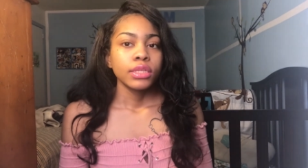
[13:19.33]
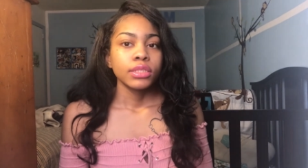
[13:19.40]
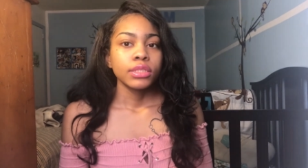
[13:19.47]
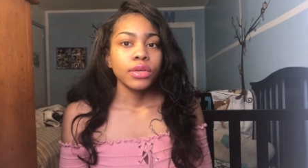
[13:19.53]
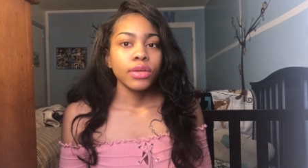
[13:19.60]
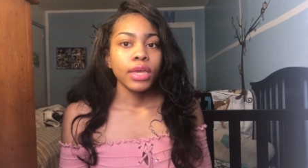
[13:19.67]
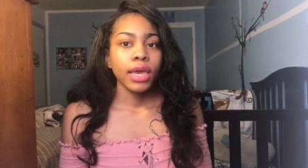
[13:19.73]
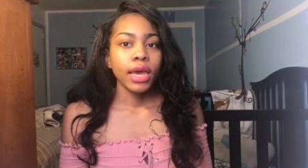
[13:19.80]

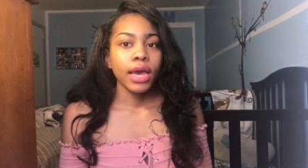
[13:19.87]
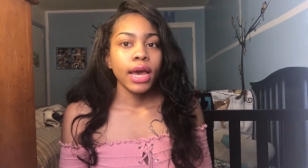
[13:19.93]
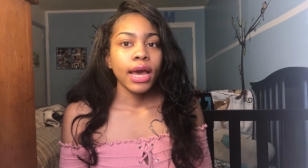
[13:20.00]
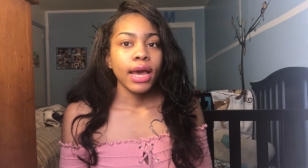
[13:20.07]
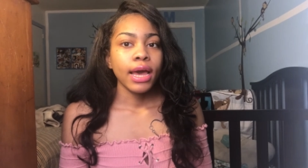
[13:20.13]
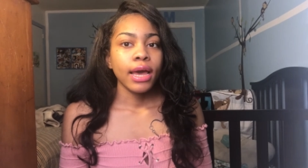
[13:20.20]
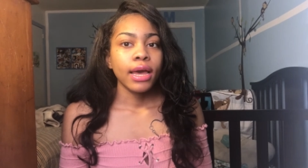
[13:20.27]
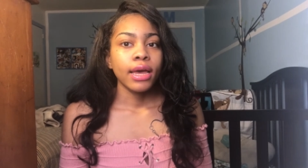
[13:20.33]
yeah,
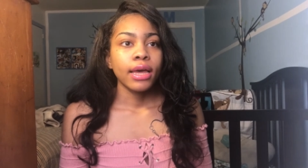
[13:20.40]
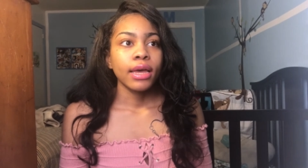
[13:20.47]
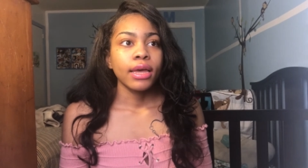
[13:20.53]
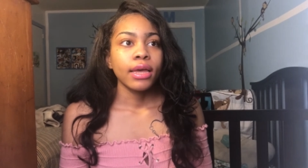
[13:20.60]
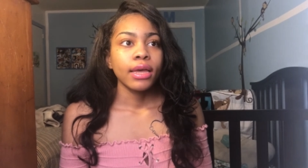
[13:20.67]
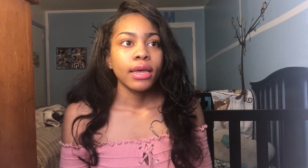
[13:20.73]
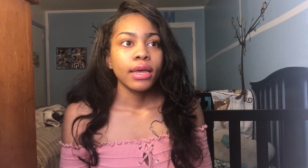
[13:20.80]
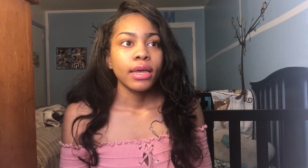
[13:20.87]
I
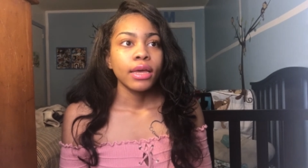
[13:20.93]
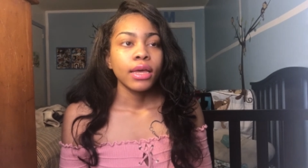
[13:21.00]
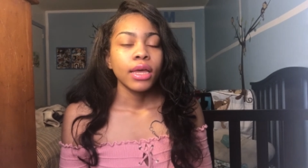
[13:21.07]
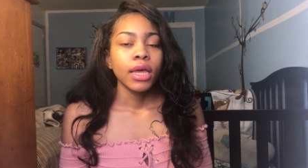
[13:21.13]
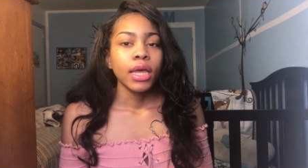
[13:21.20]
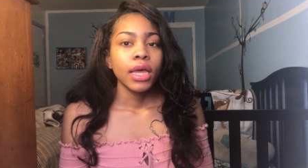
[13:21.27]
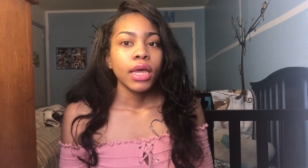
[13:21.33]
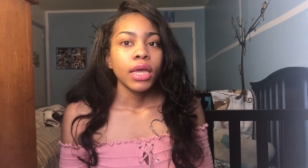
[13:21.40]

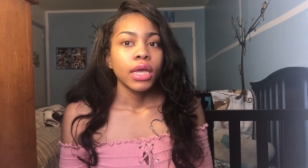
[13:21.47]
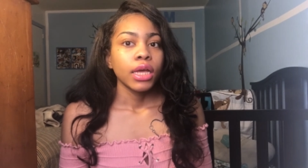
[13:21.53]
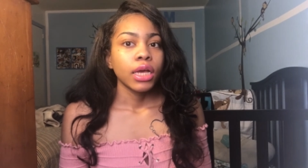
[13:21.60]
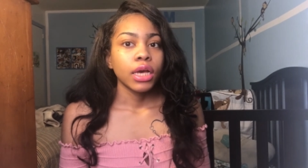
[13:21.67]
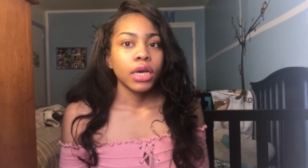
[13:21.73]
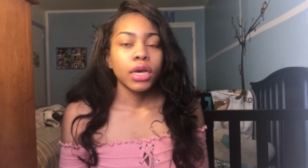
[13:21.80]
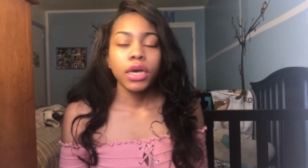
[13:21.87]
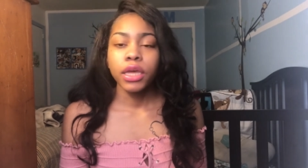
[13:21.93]

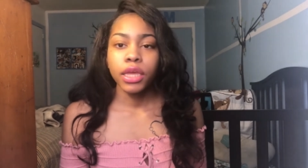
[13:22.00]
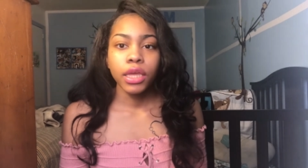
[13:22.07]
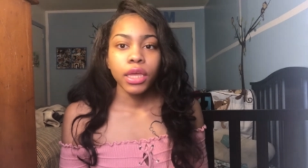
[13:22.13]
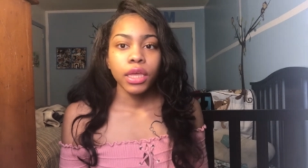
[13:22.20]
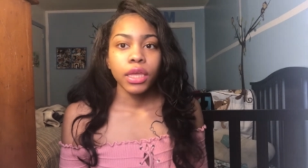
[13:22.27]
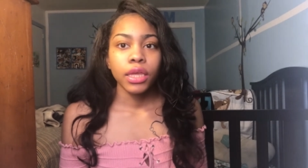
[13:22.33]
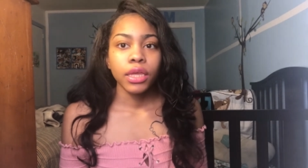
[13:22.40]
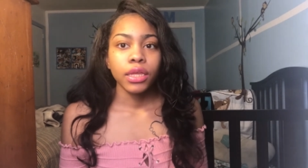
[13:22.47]

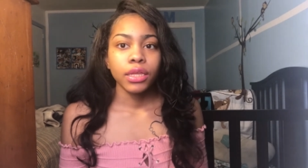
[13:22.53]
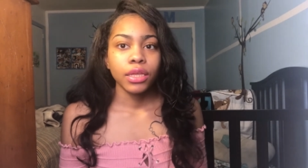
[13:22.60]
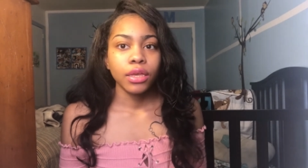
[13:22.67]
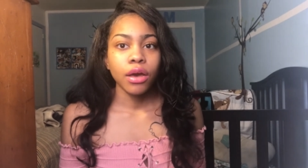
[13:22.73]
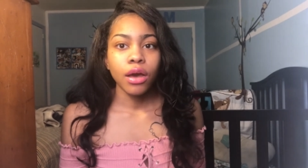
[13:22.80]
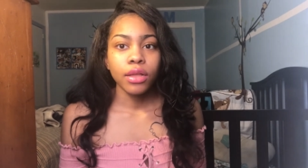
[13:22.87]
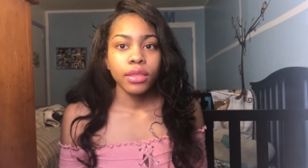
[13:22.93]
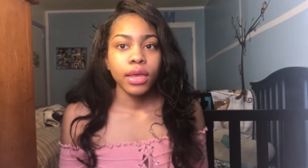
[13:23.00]
couldn't
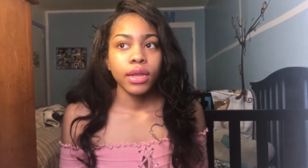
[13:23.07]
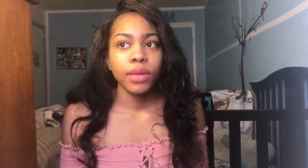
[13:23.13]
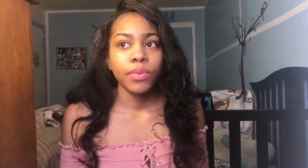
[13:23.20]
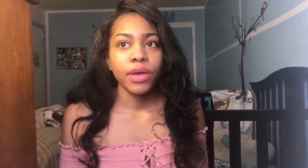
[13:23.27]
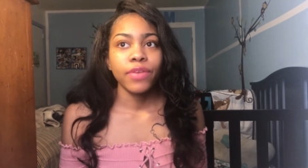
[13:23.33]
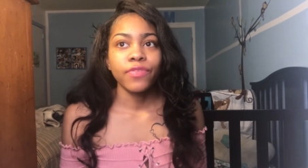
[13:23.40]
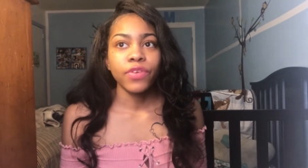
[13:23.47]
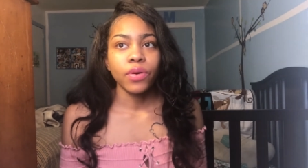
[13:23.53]
contact him
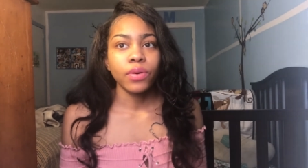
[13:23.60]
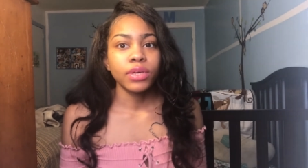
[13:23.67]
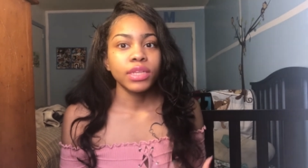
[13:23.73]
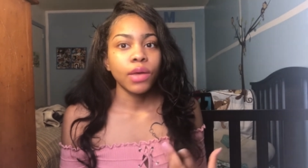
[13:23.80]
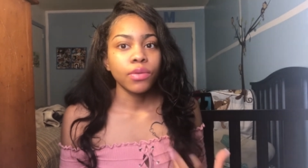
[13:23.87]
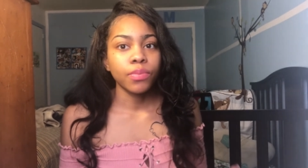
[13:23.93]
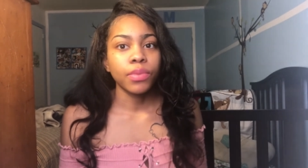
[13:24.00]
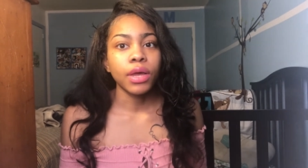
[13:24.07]
by phone because
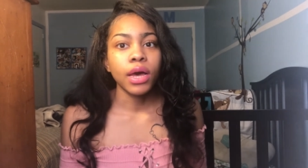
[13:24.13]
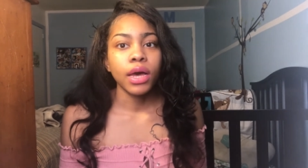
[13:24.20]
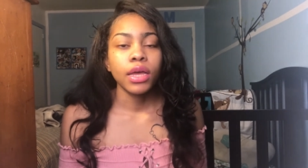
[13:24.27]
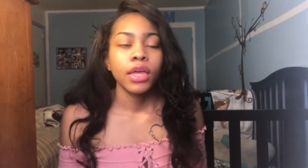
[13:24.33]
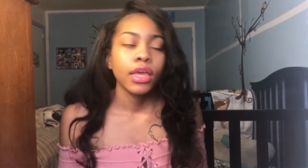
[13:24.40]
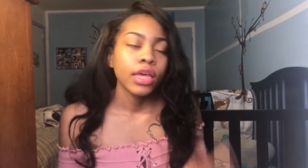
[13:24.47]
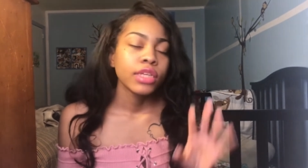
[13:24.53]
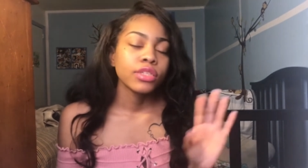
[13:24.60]
I was blocked.
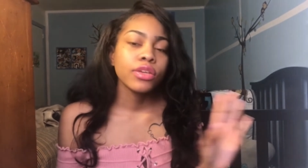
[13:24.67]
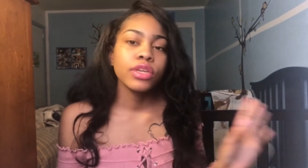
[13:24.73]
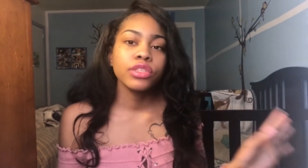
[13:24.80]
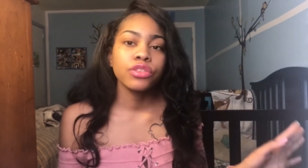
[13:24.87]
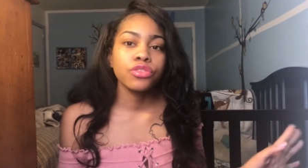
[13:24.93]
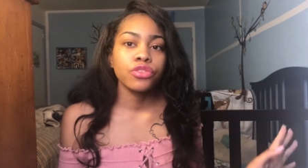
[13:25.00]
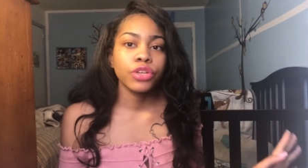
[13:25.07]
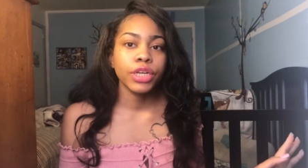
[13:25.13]
So here's
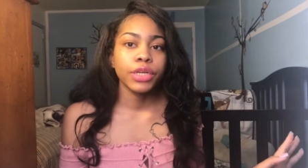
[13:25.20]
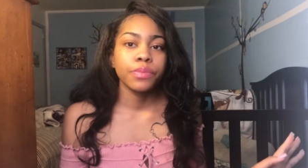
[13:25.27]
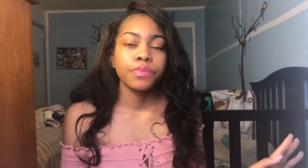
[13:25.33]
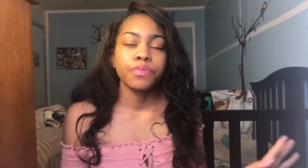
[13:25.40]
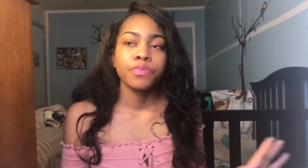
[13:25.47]
a trick.